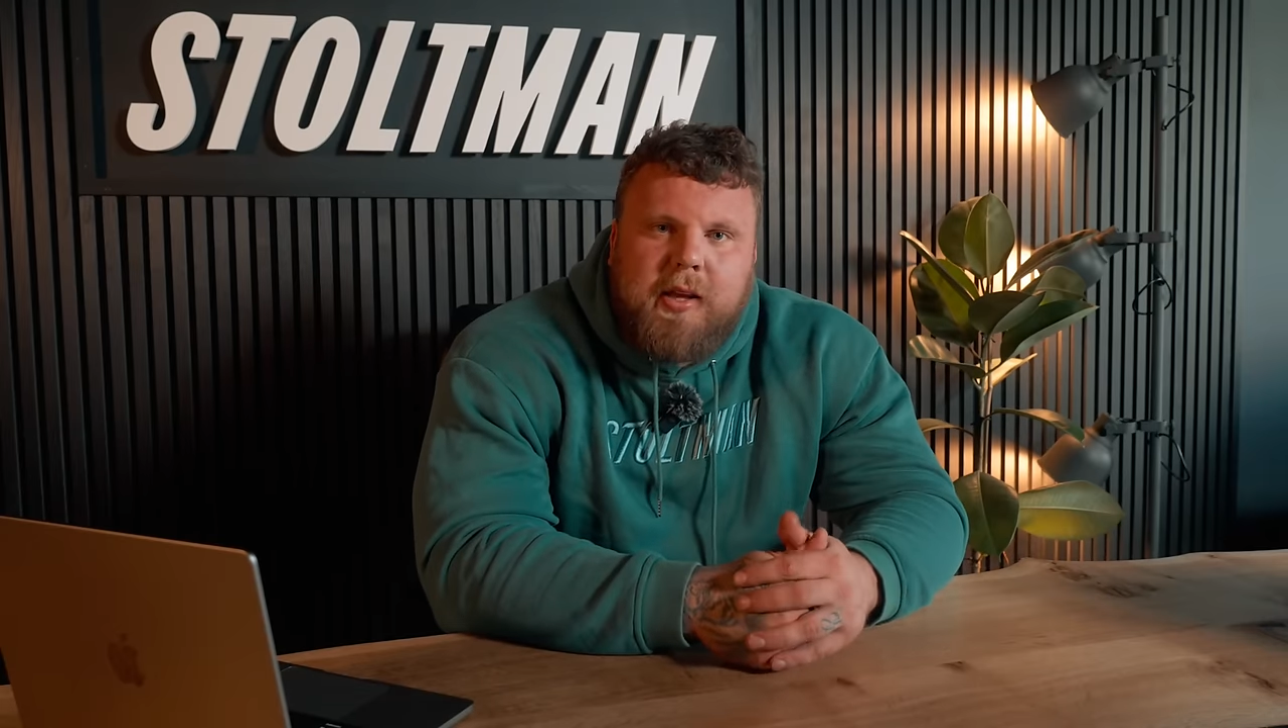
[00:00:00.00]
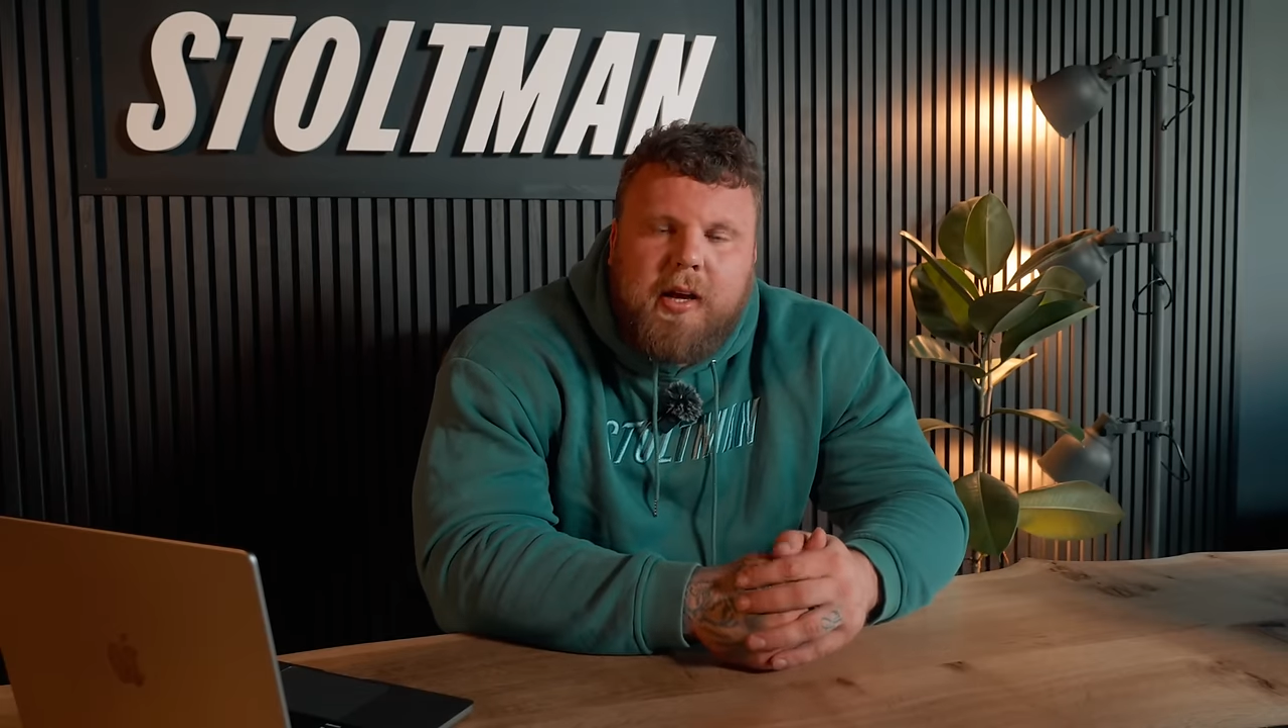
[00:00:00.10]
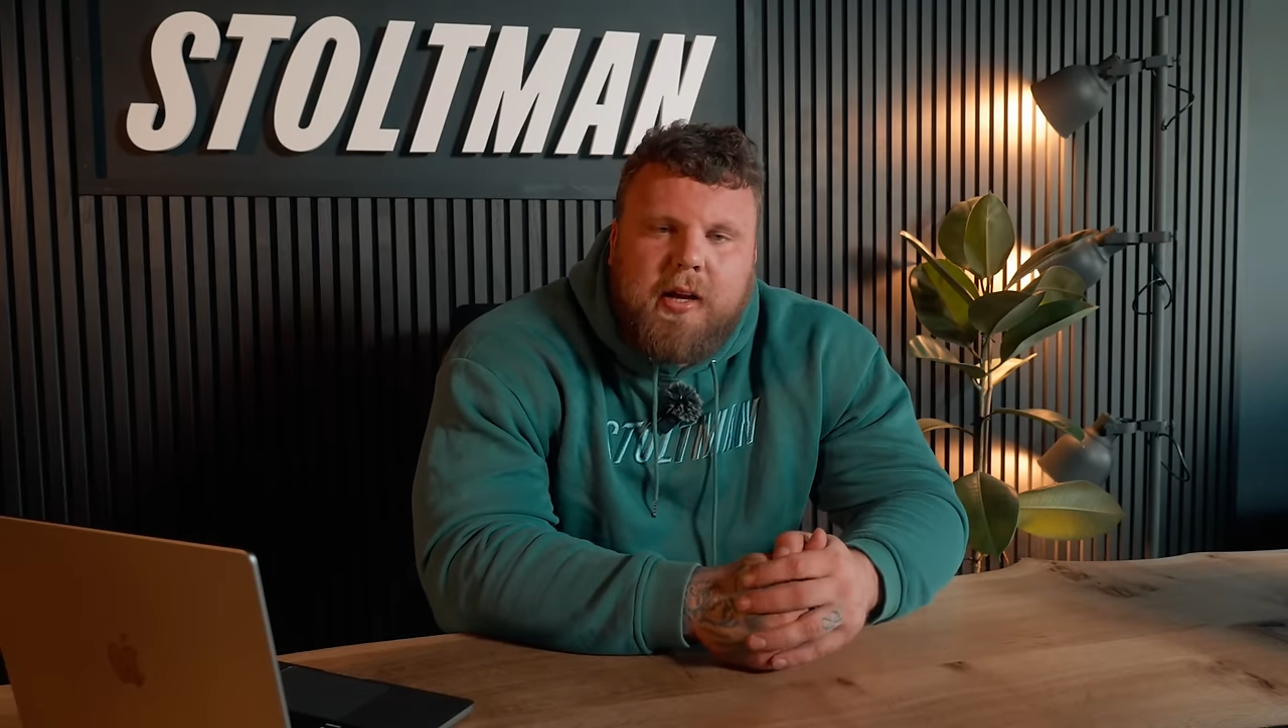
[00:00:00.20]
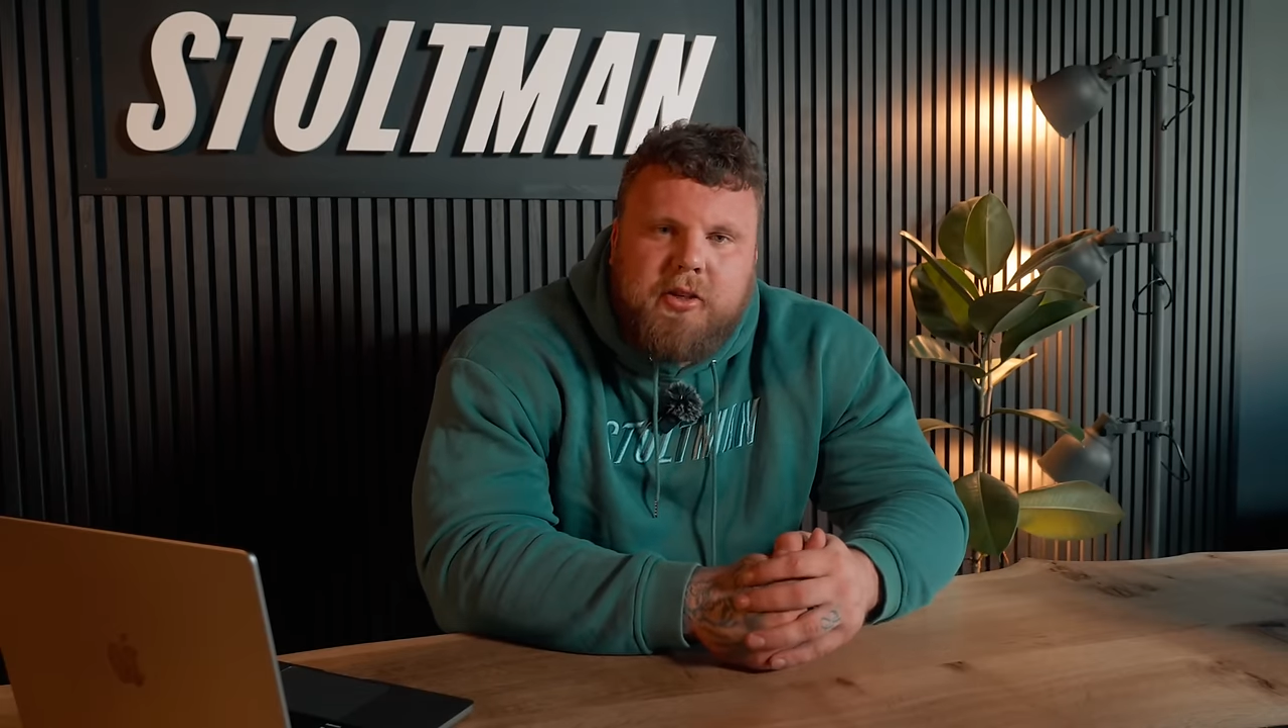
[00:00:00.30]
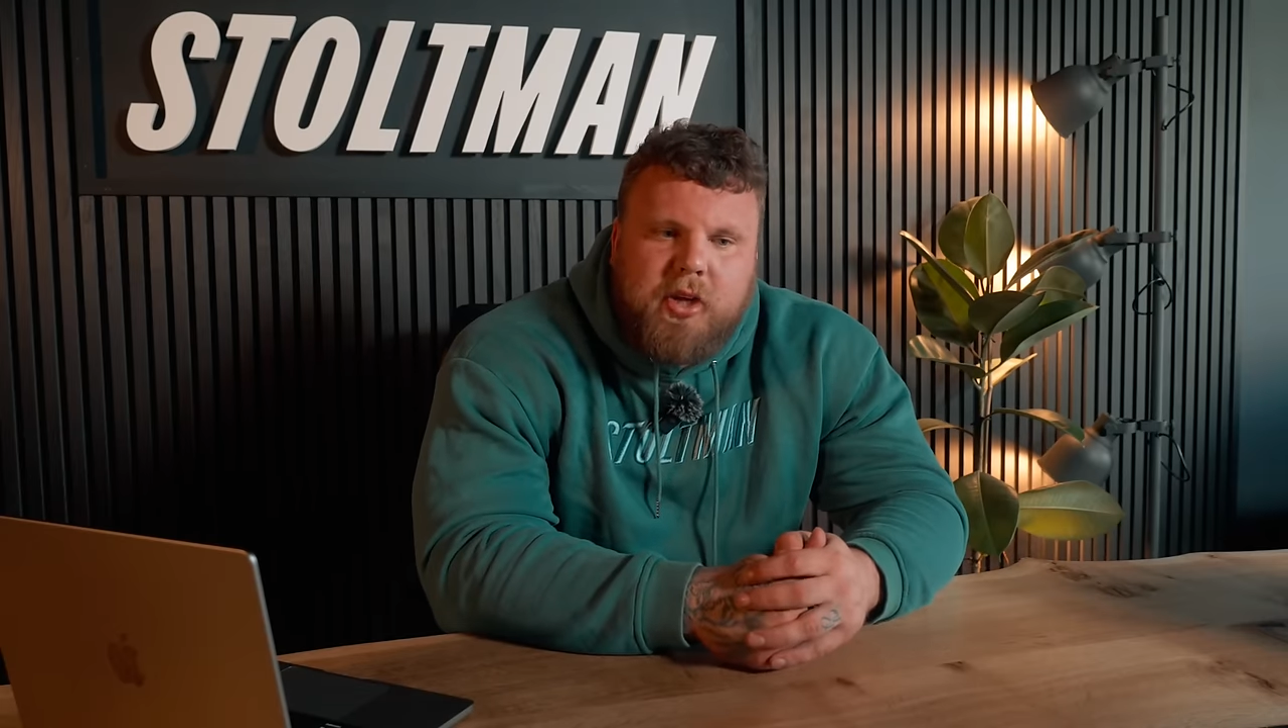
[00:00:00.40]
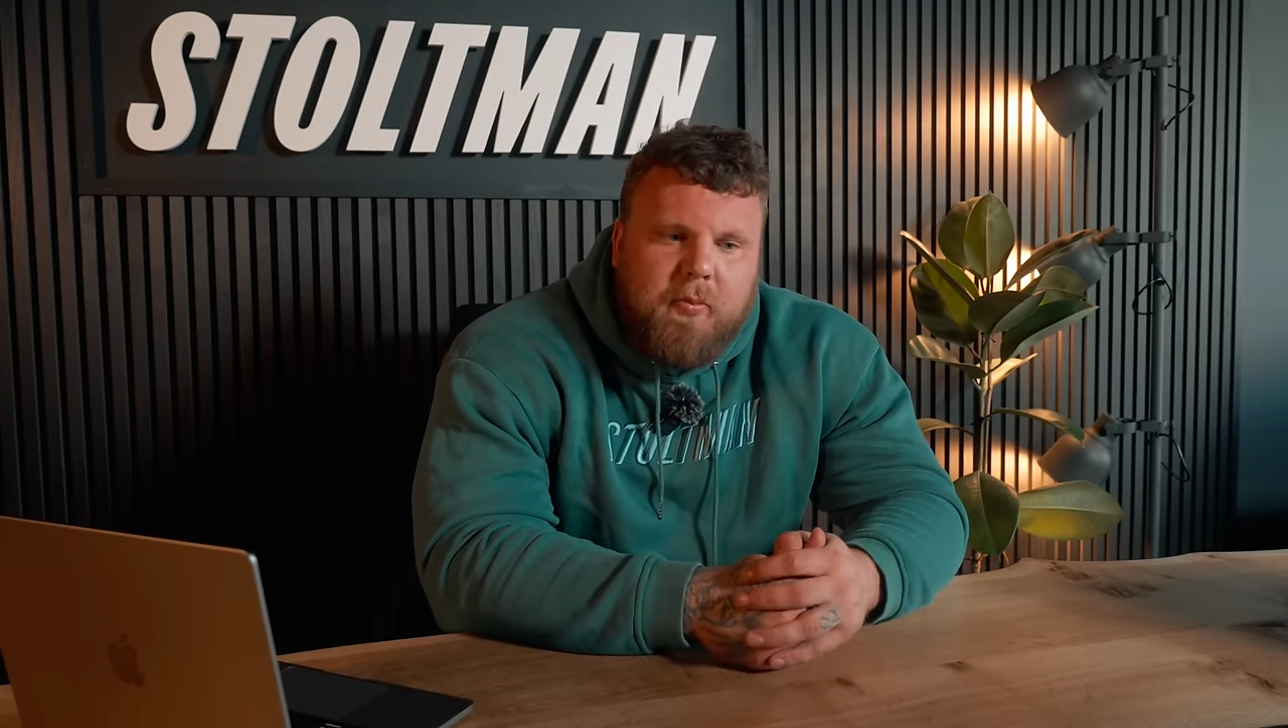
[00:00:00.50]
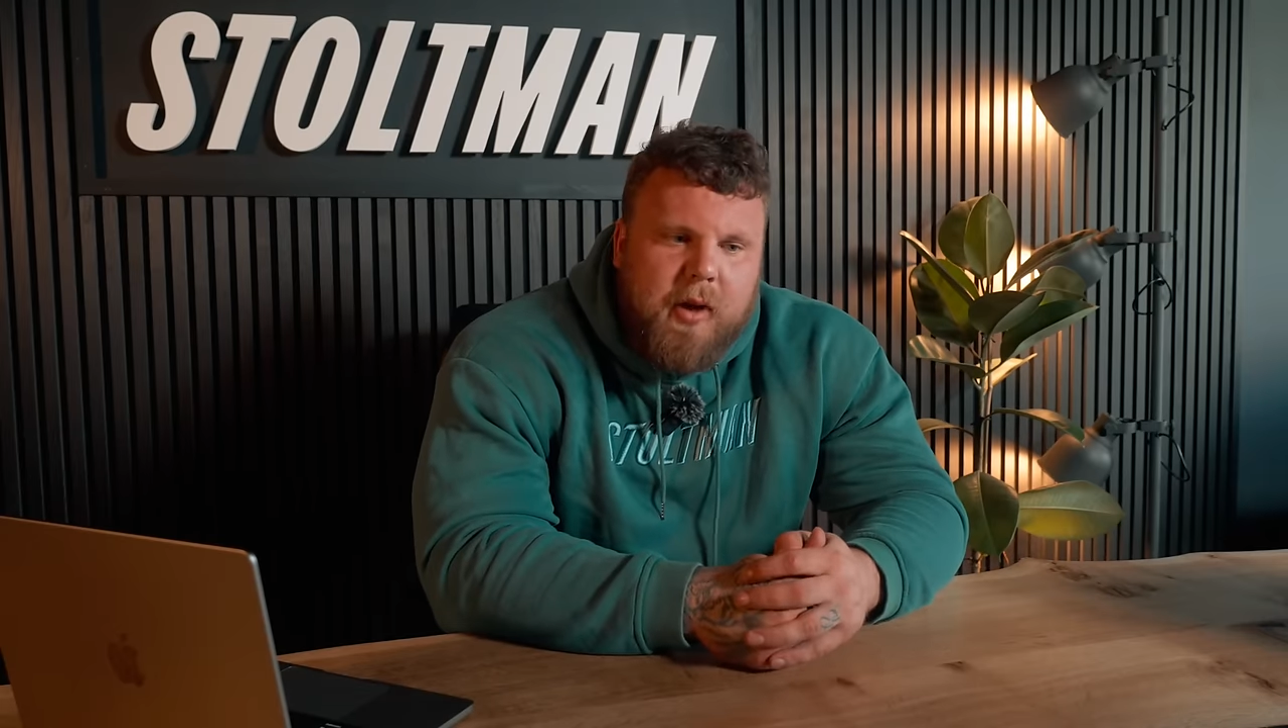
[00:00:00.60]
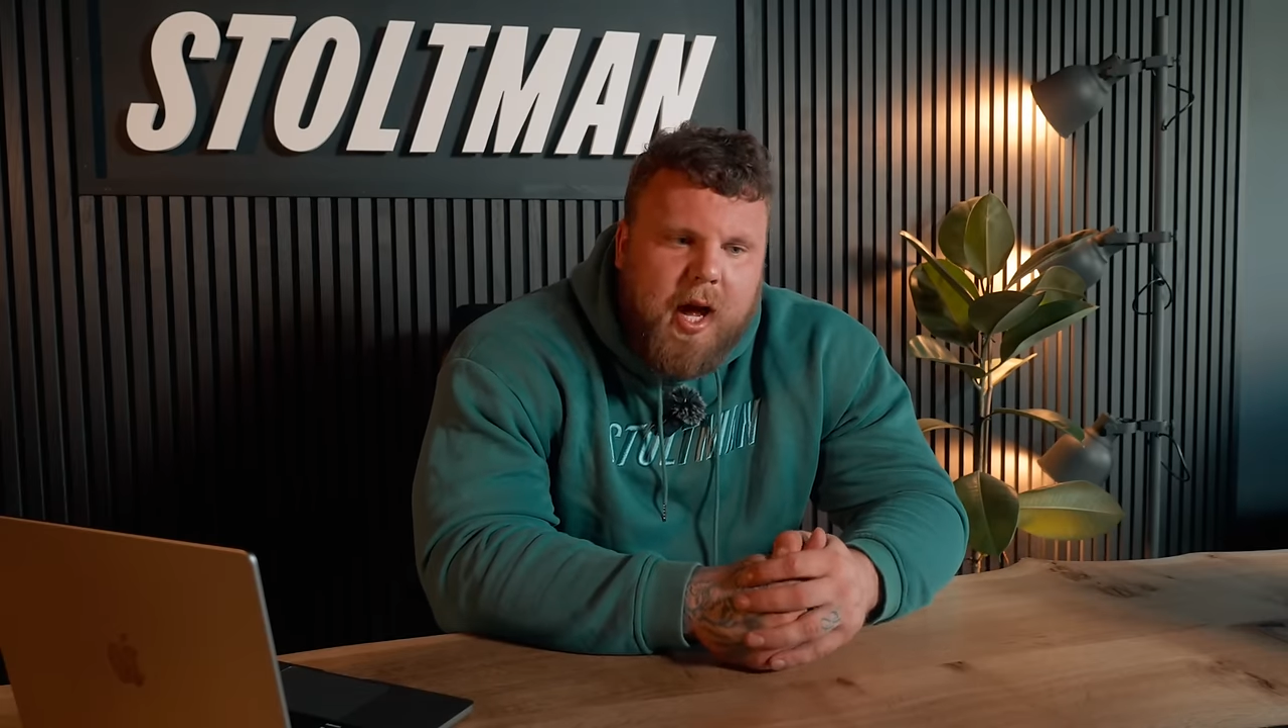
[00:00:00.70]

done in the gym,